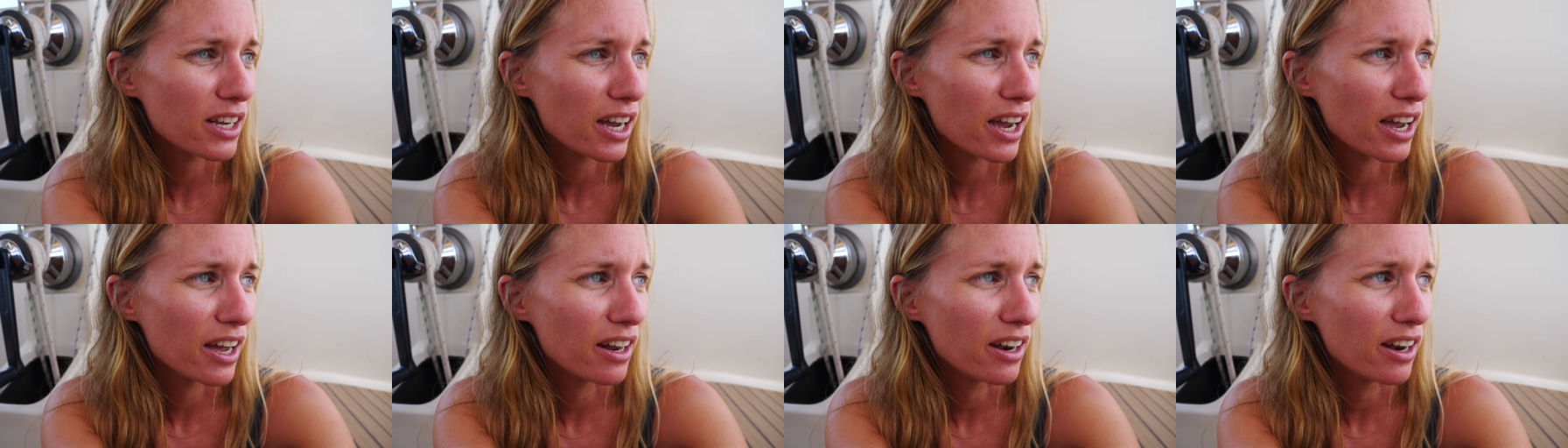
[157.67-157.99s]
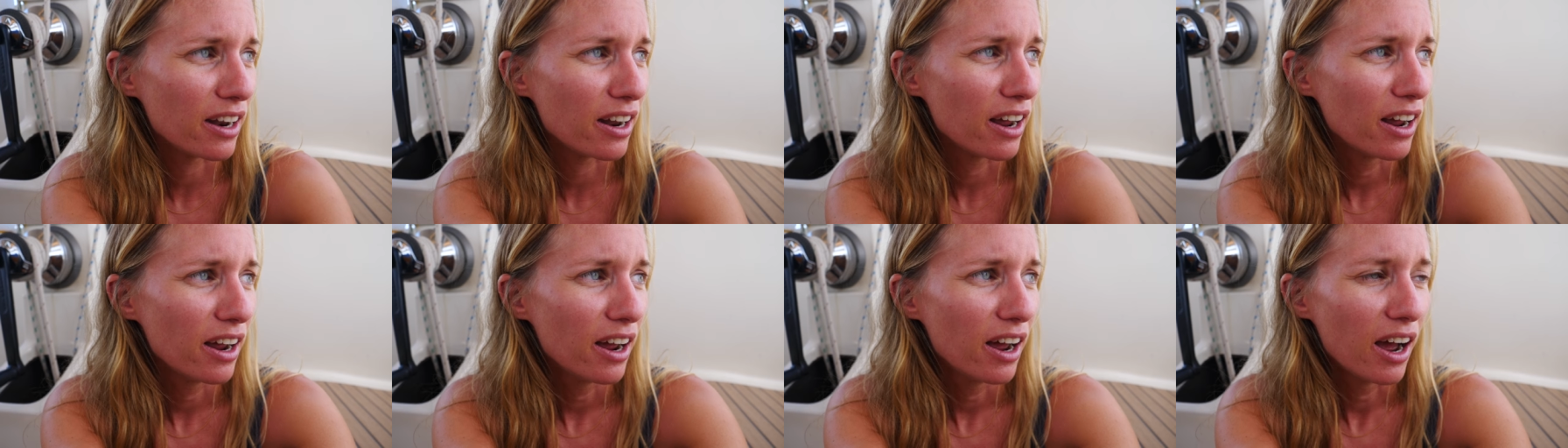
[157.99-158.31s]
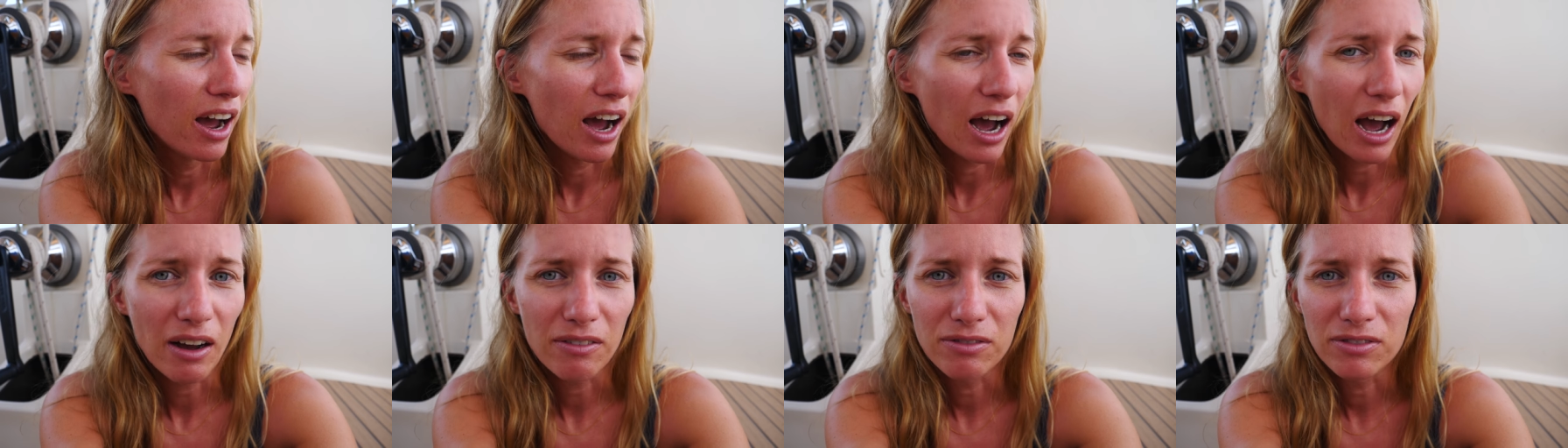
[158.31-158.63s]
And
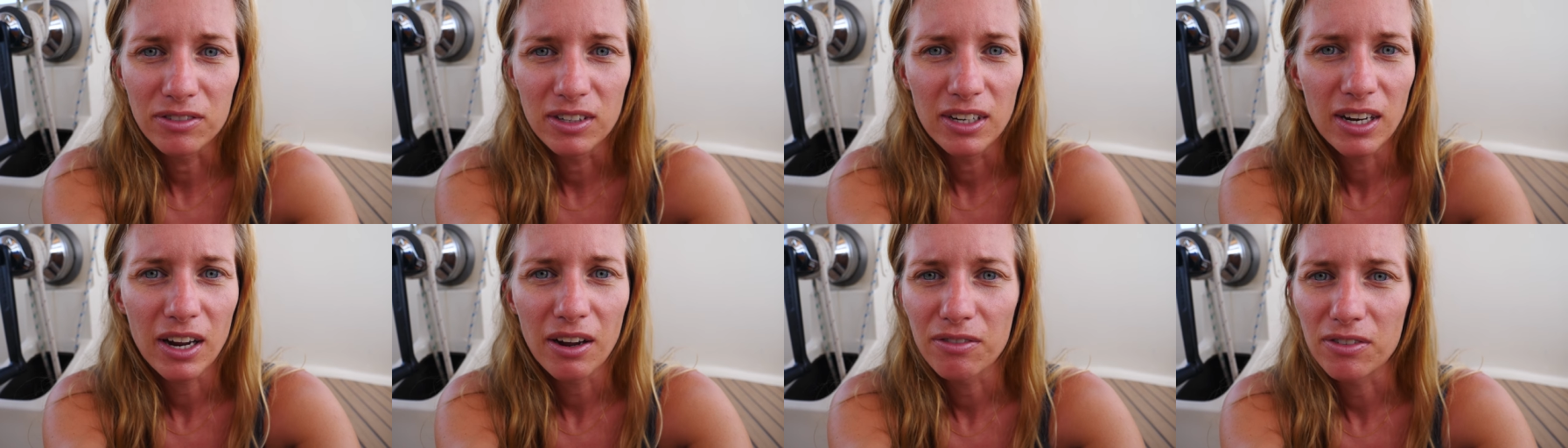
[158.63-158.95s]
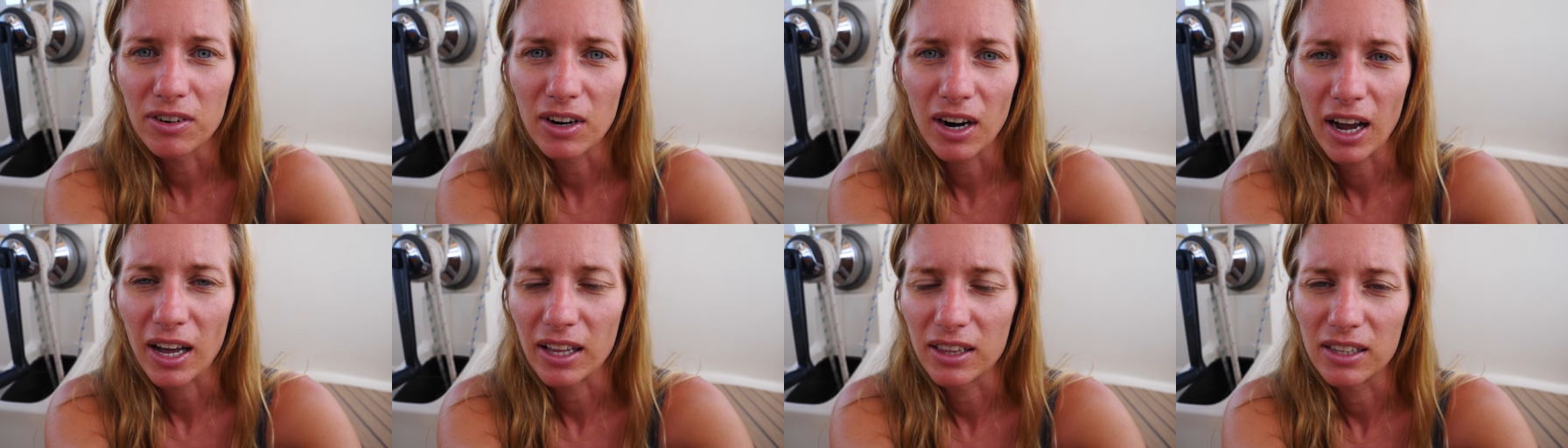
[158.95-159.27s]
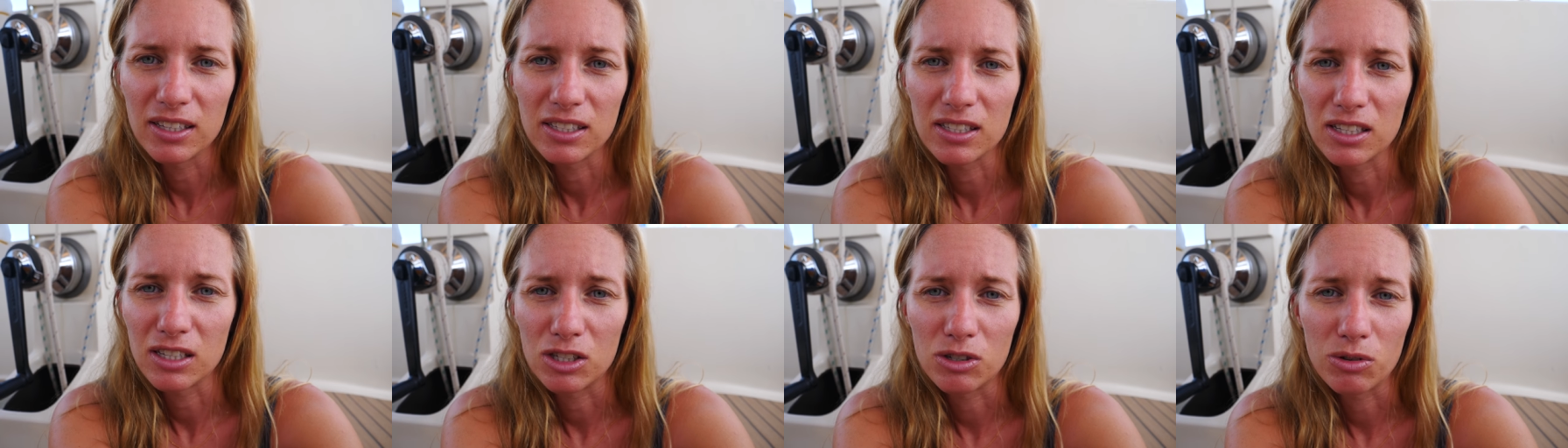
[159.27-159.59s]
I've never had
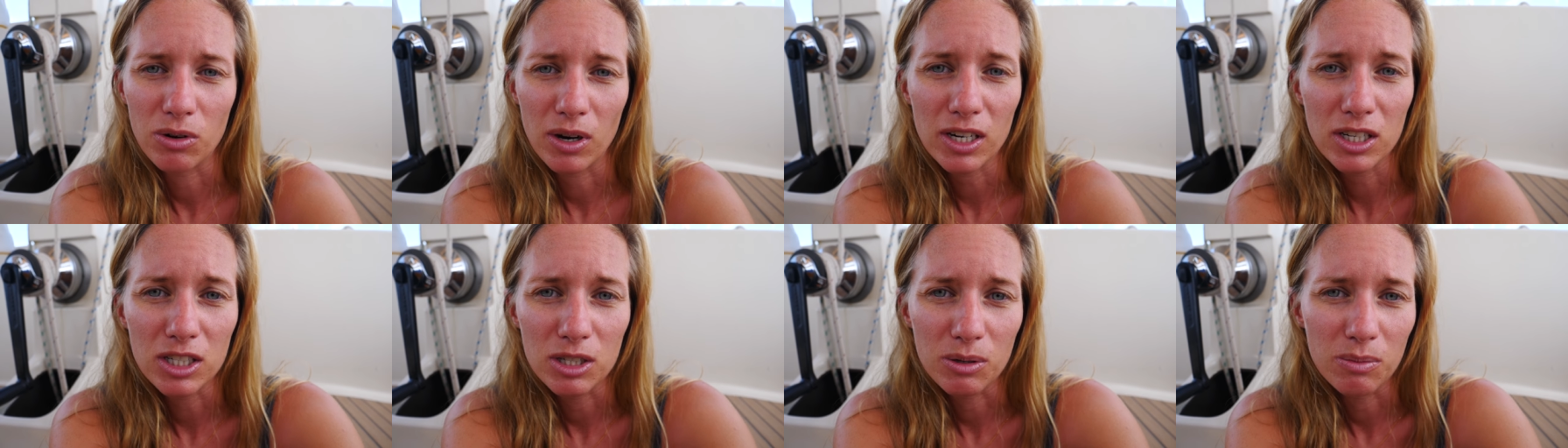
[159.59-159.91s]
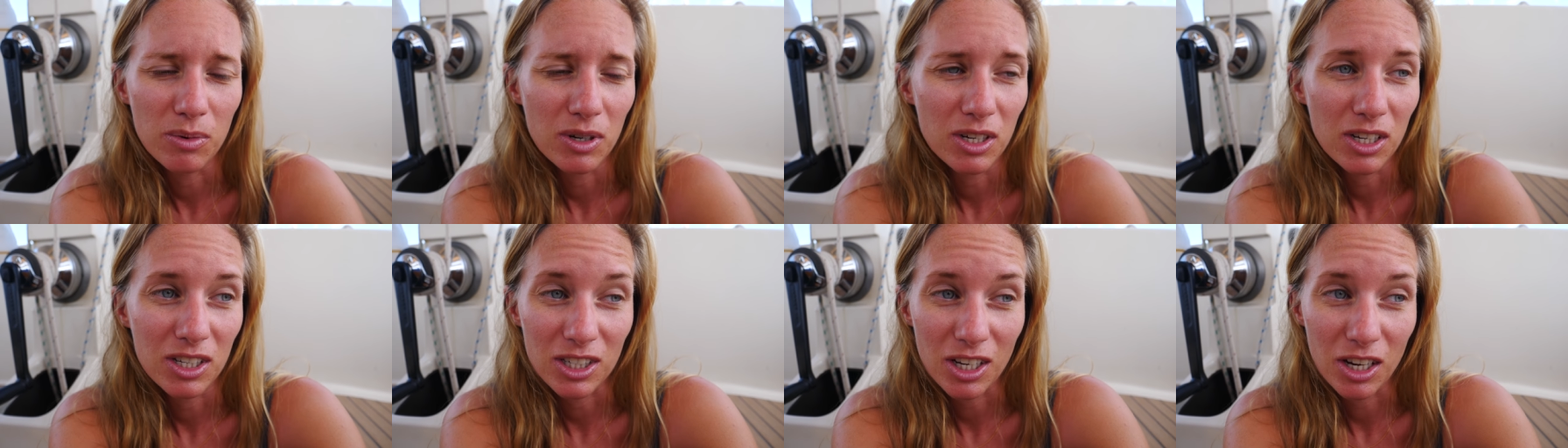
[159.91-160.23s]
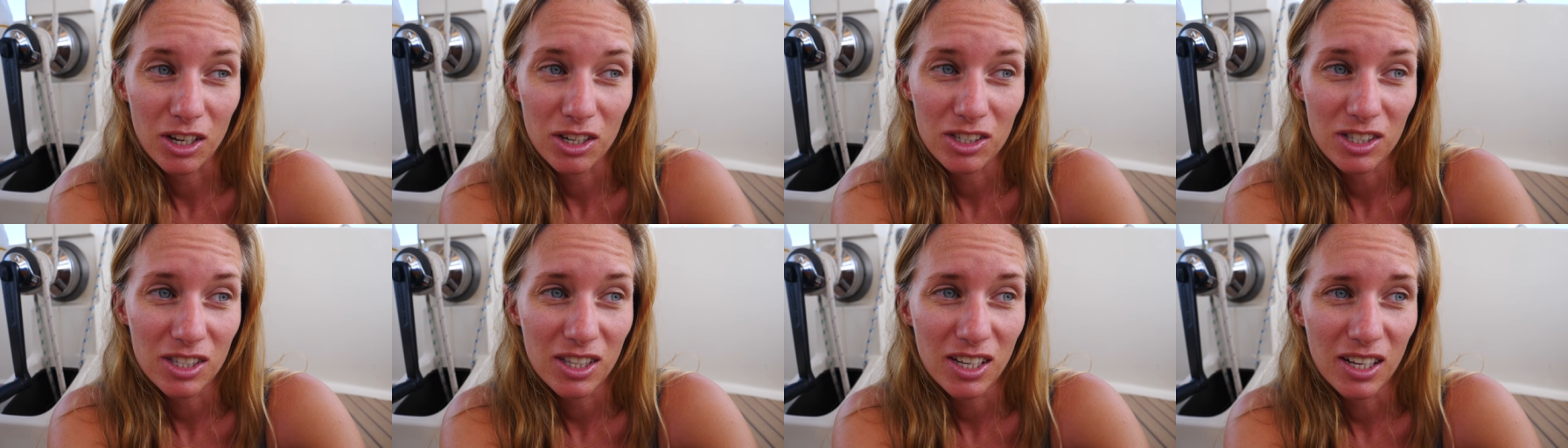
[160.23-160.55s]
this situation because
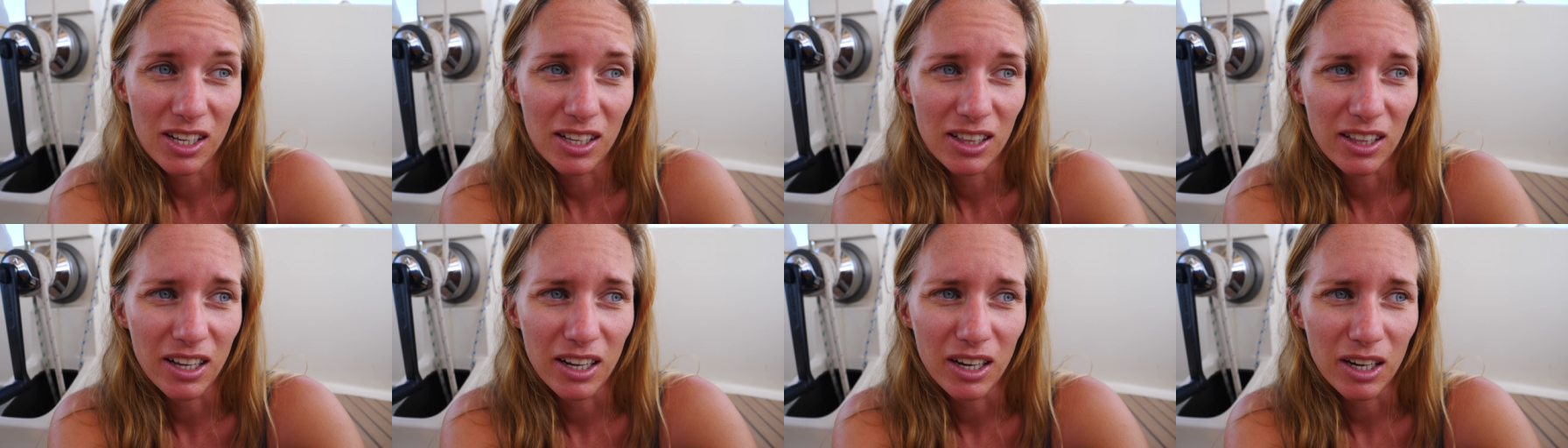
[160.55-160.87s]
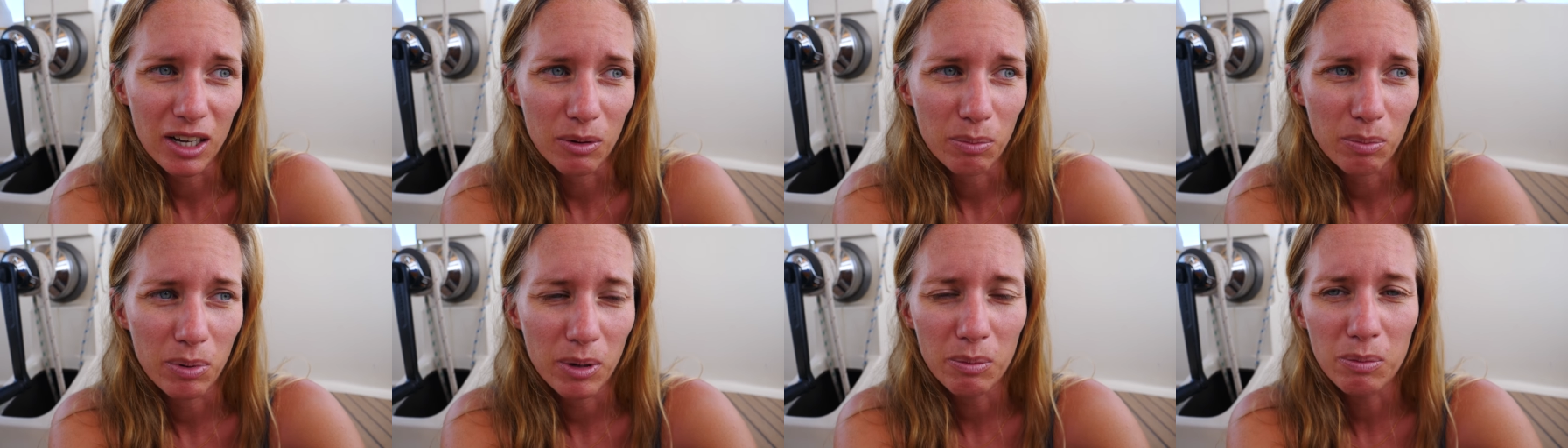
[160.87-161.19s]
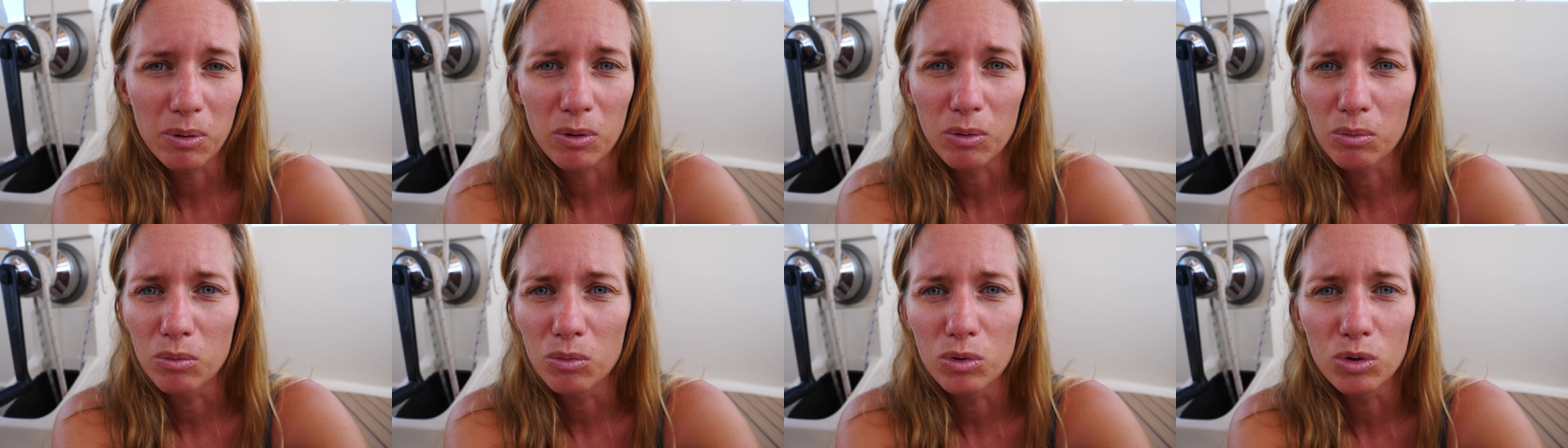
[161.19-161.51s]
I think like
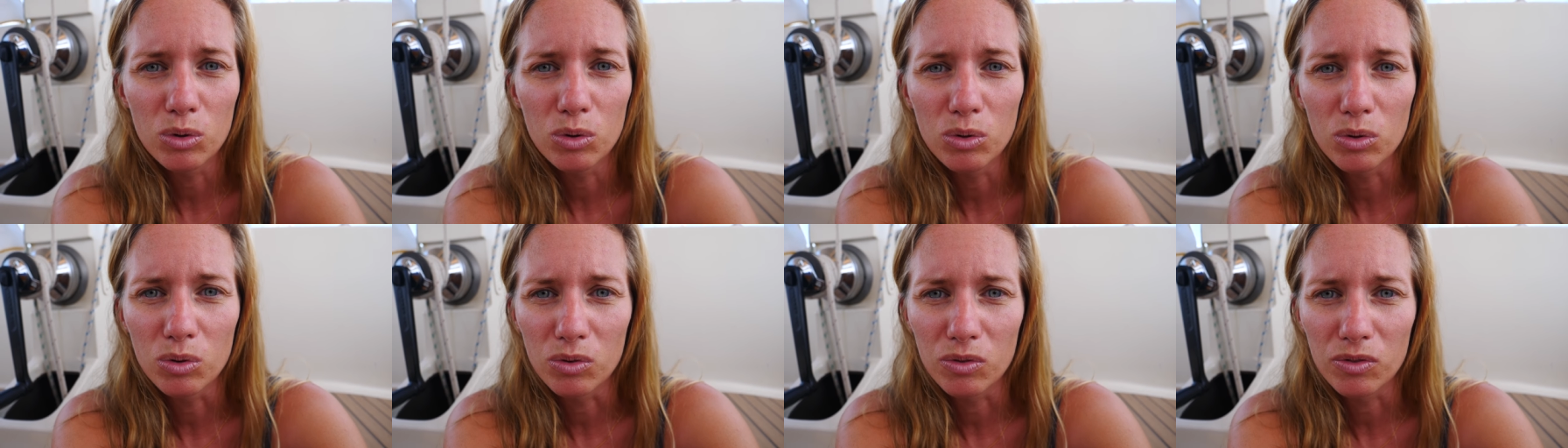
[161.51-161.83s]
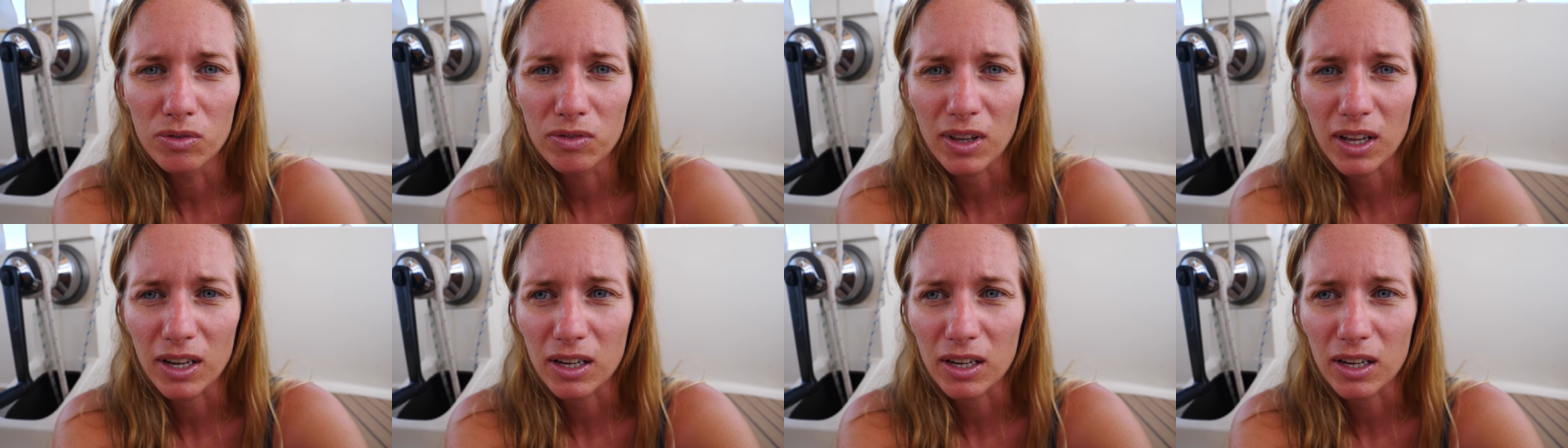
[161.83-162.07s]
people move,